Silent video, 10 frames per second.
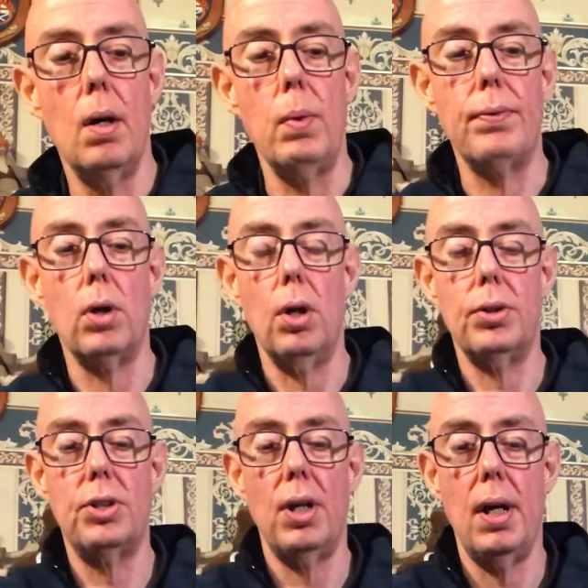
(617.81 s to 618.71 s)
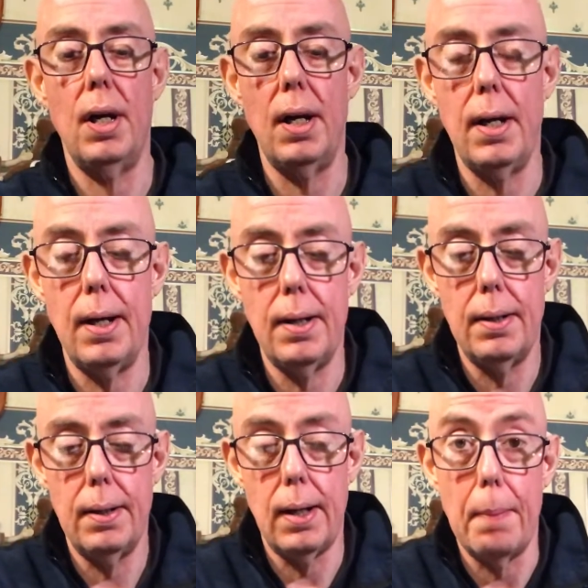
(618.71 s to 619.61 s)
We've got a
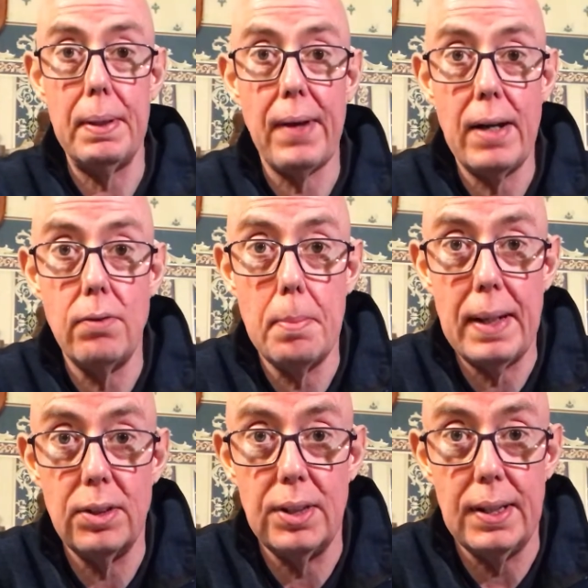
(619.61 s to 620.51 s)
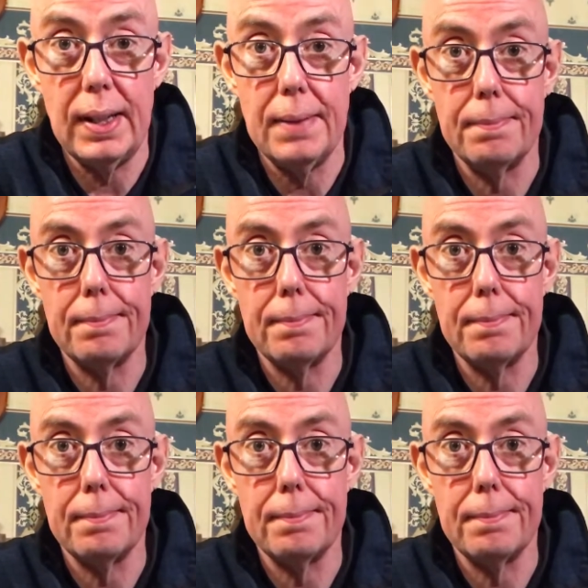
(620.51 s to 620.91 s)
bit of Henry Mancini